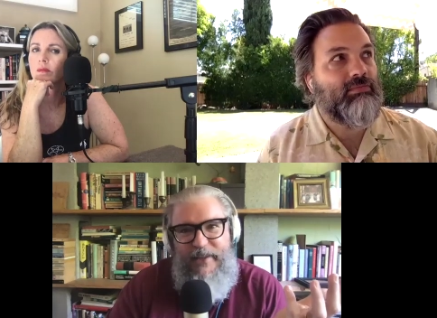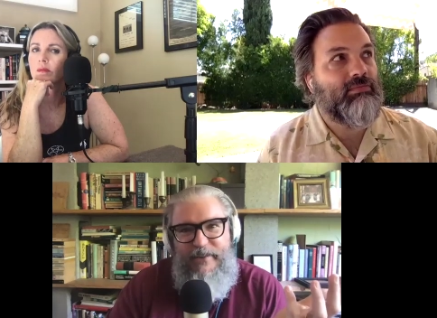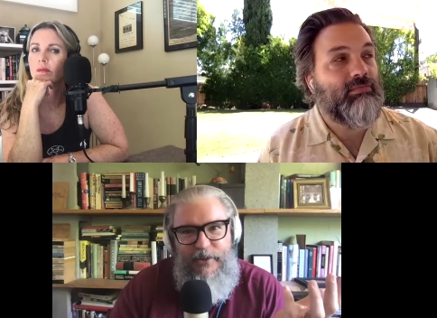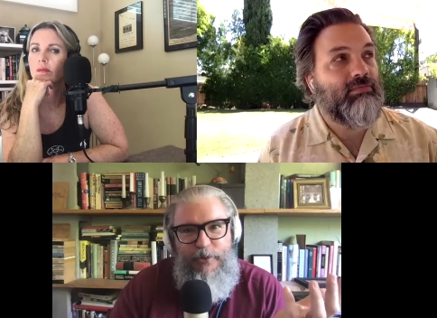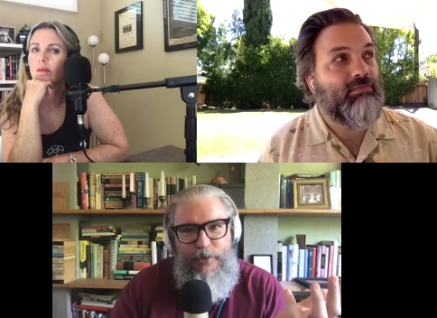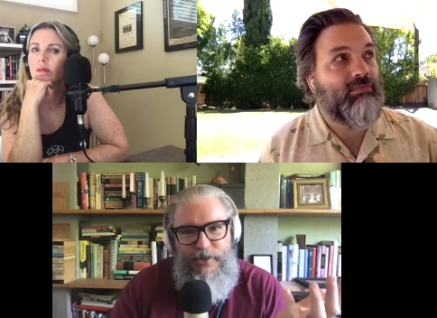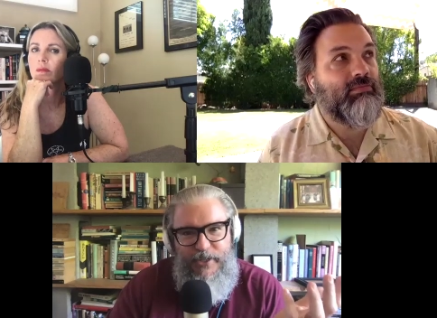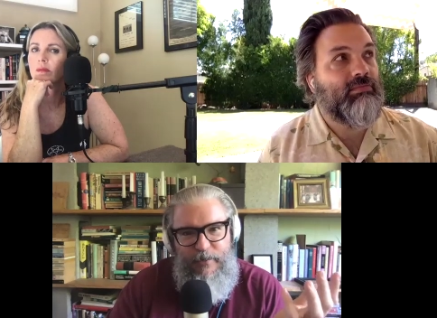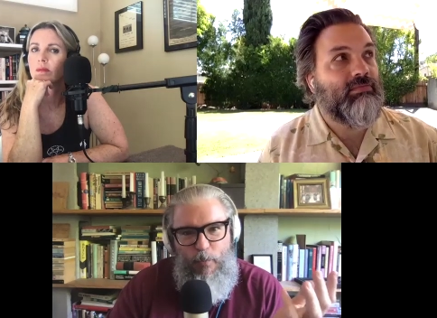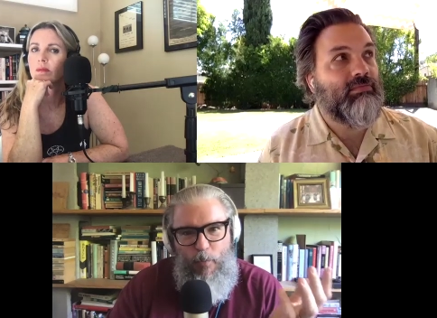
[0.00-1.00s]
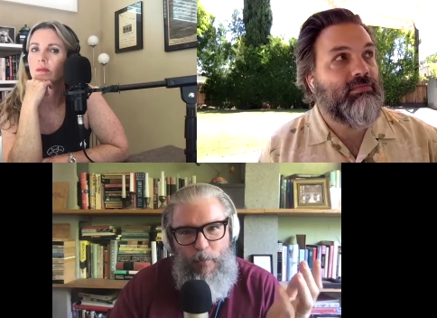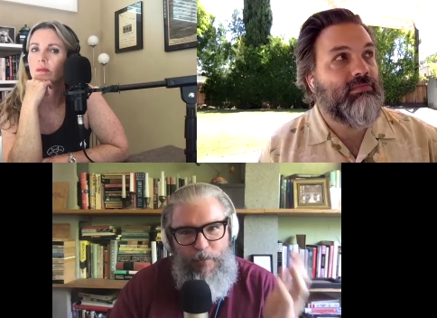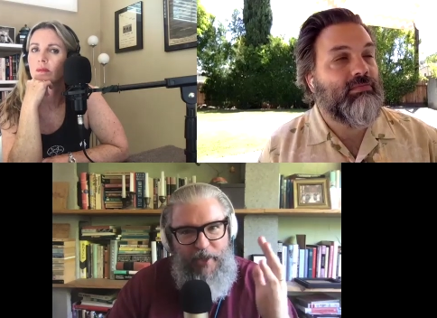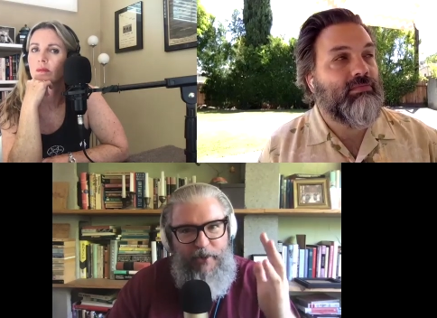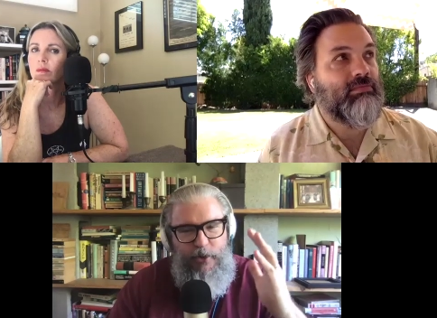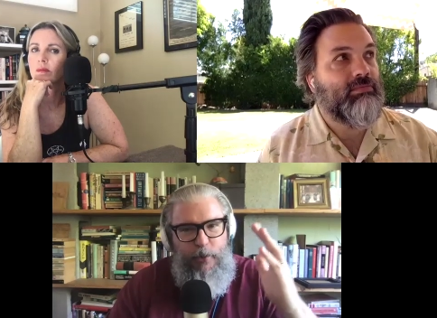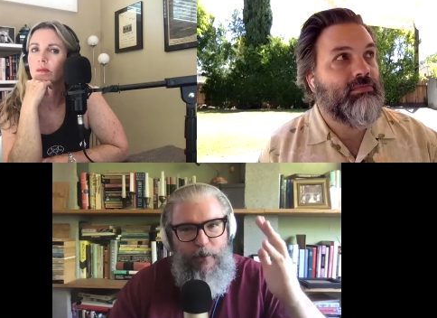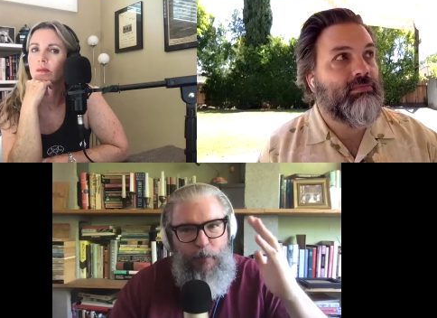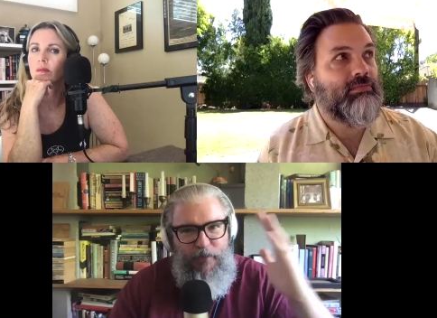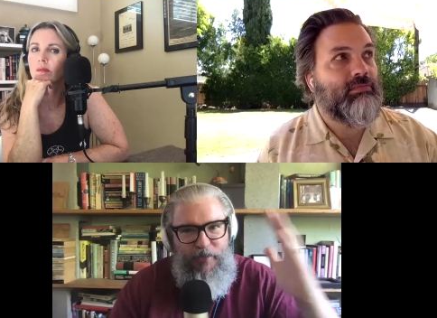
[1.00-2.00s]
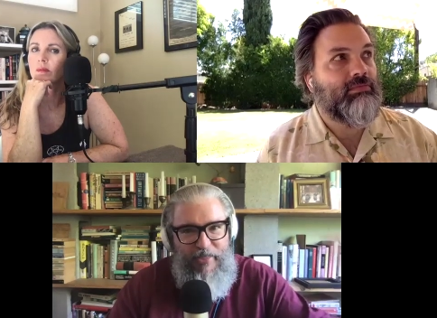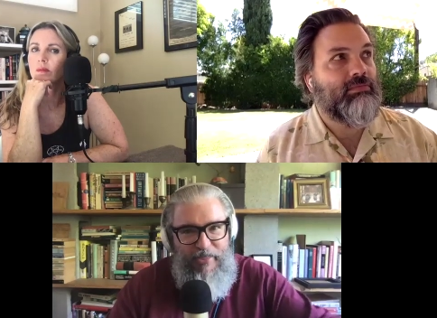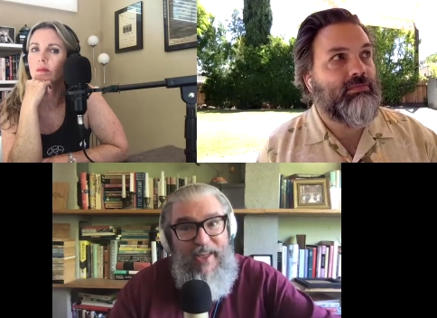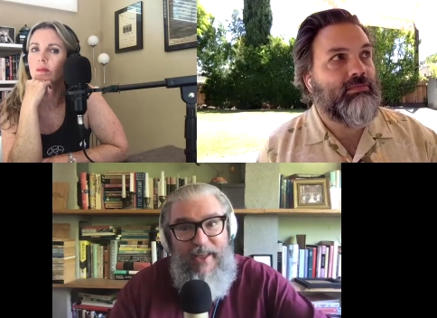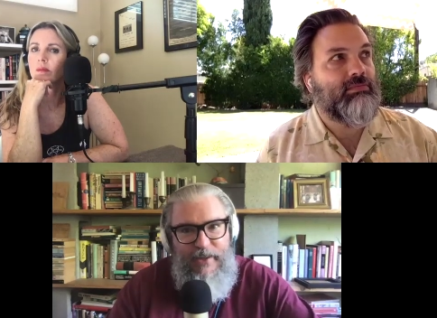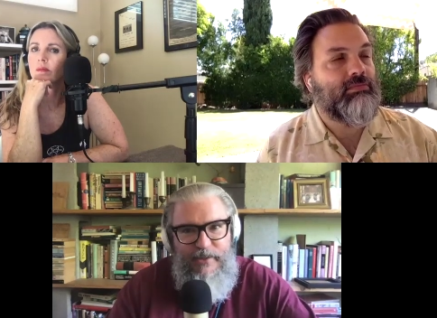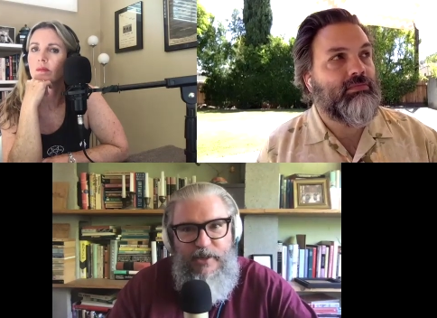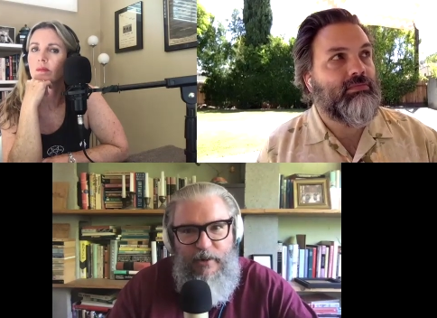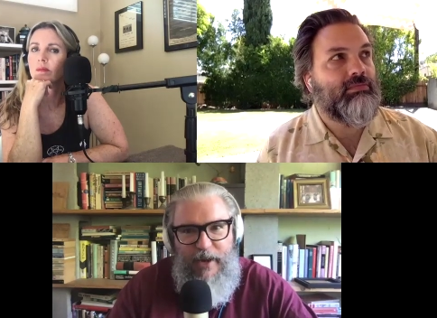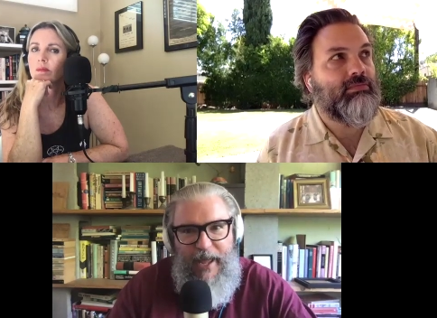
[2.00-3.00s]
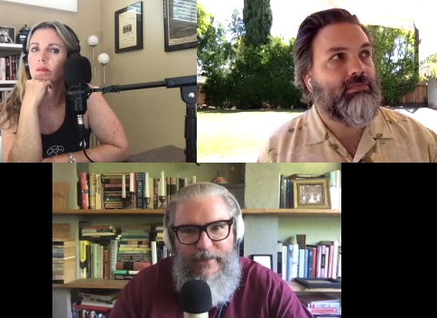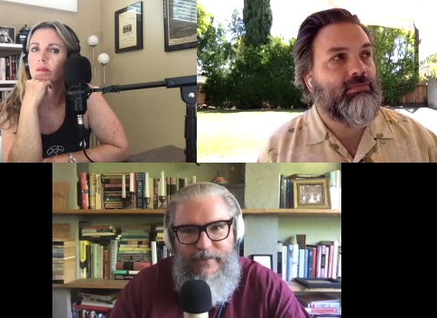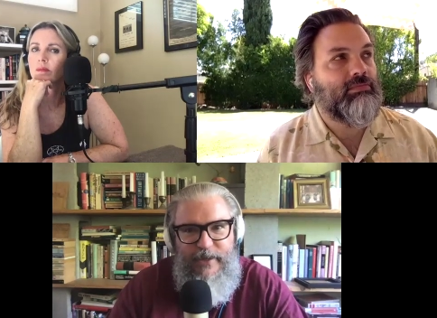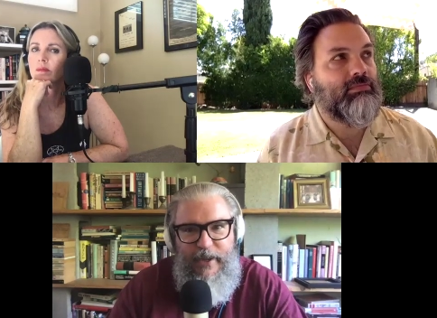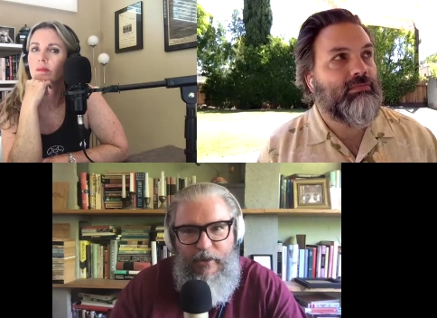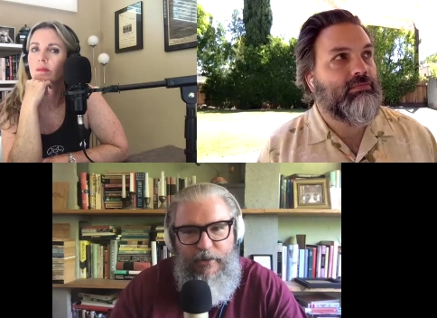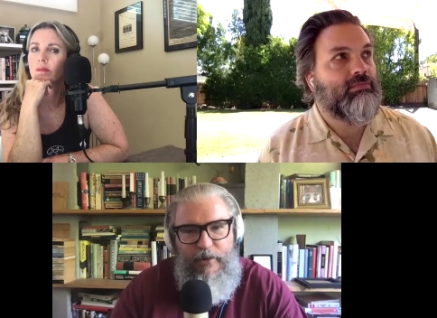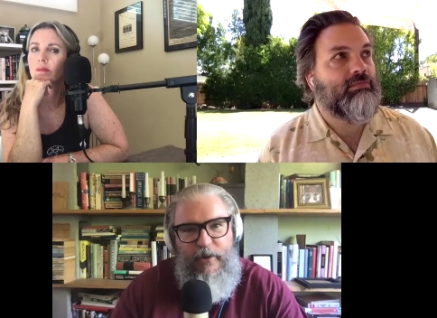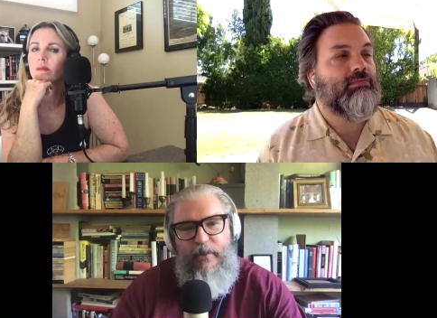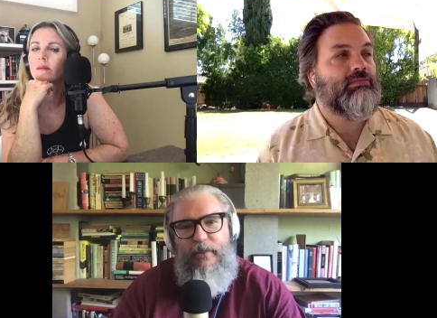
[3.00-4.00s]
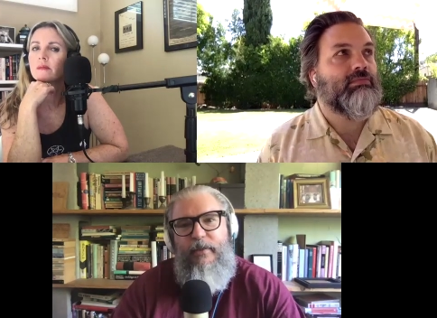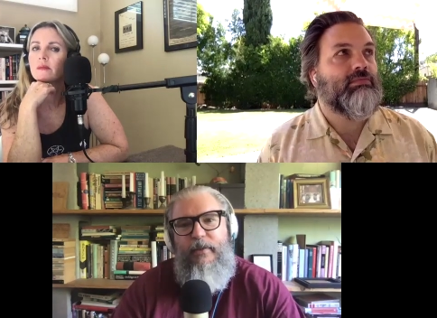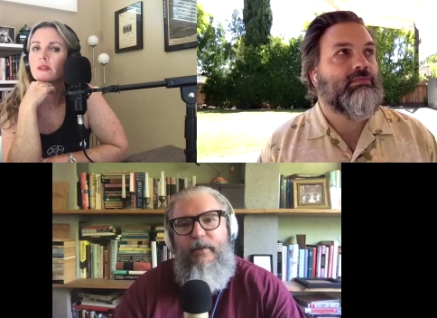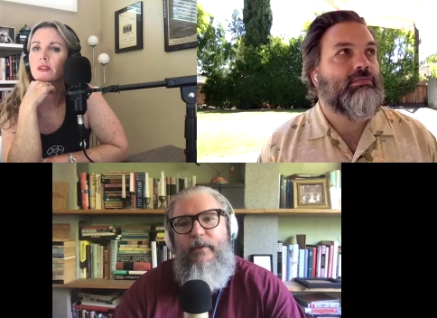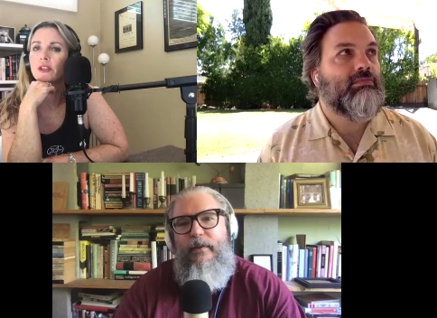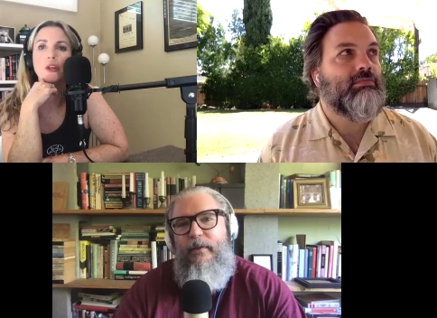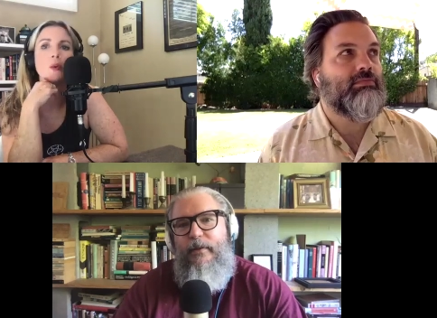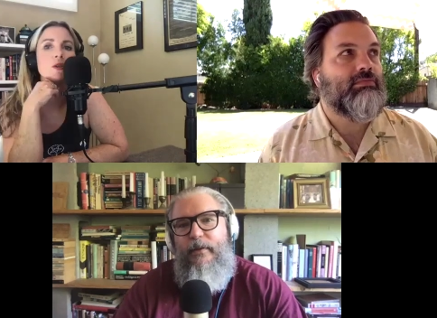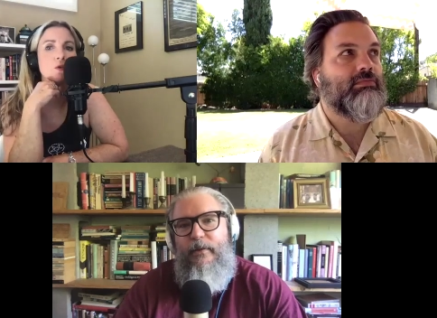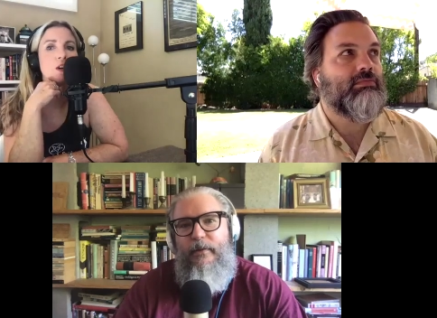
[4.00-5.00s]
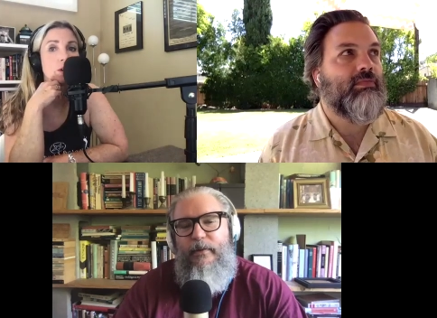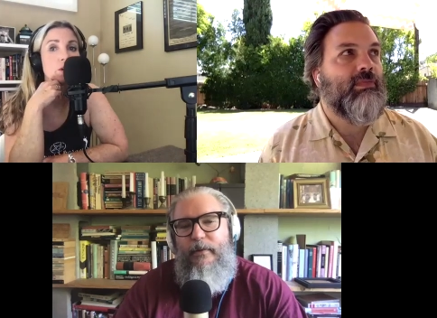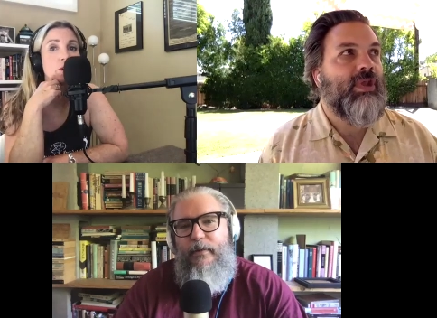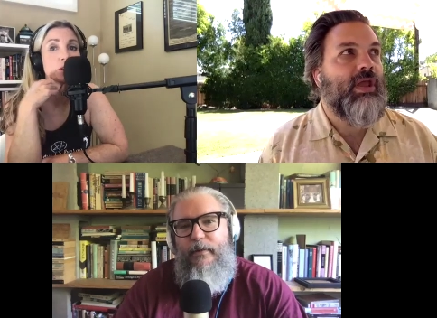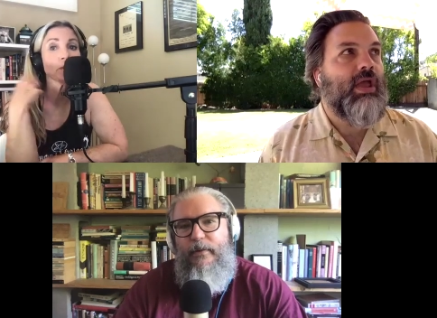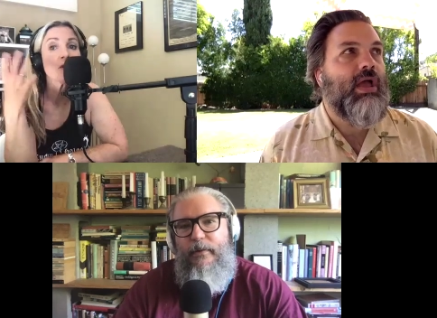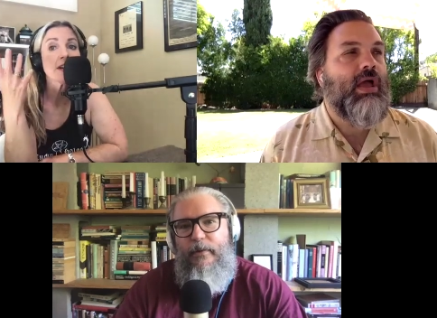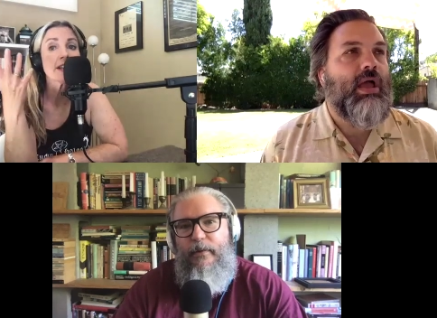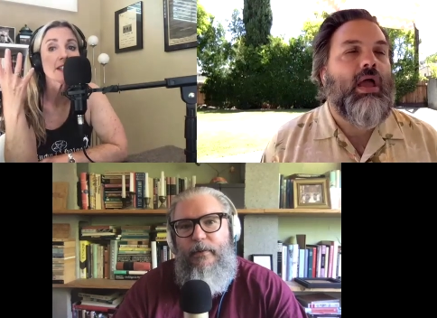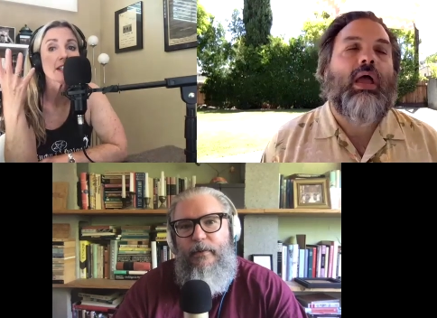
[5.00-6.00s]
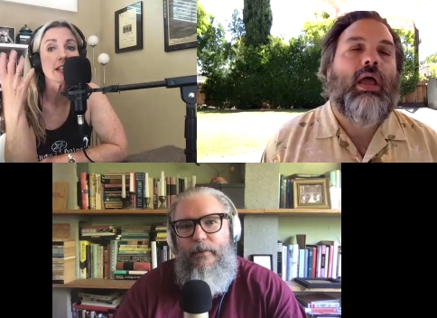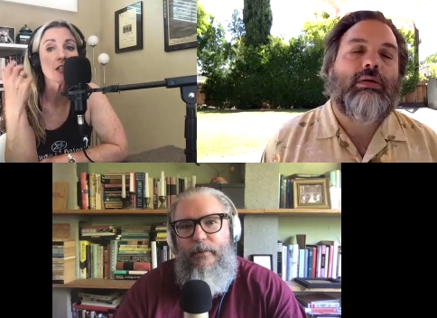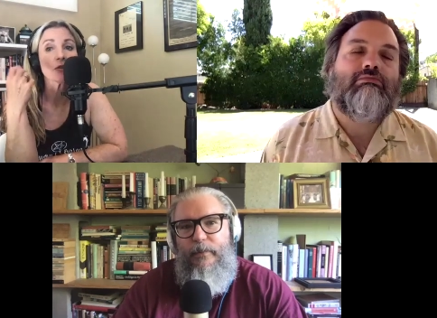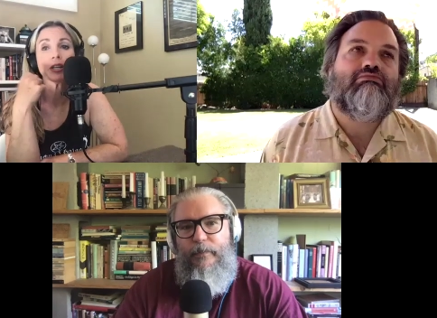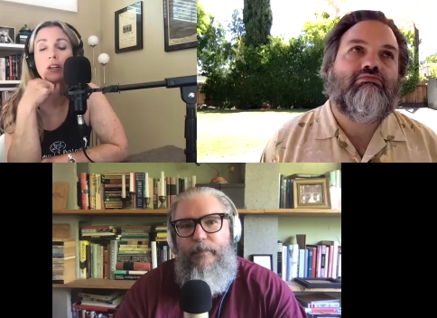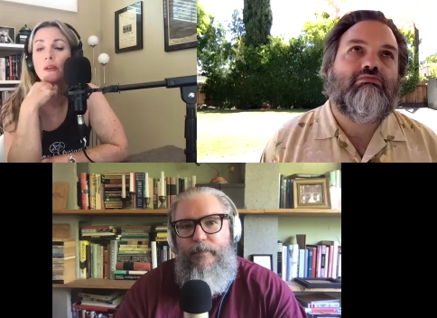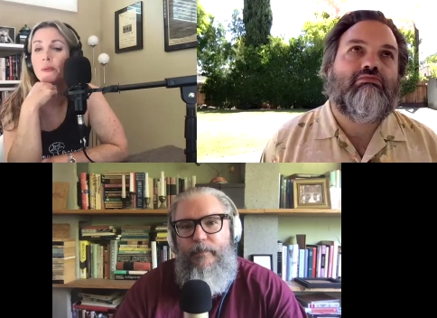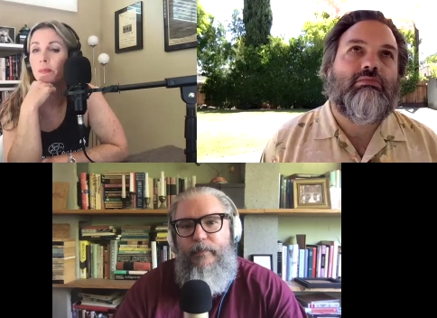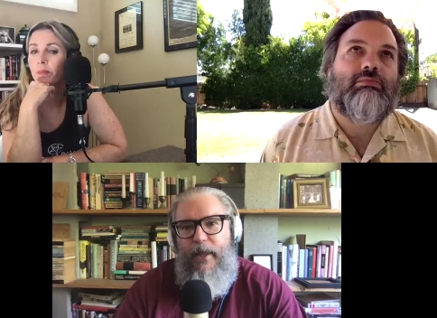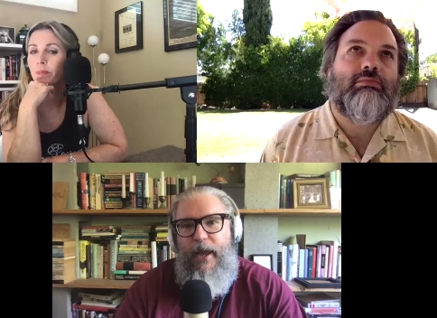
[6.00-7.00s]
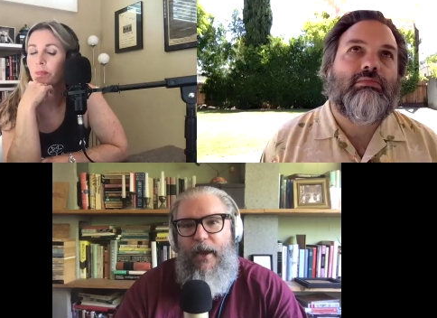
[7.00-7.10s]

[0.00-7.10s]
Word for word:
Speaker 1: interest than what they do and what they think is their last day on
Speaker 2: Earth. To you, it's real. When you're experiencing it, it's real.
Speaker 1: Yeah,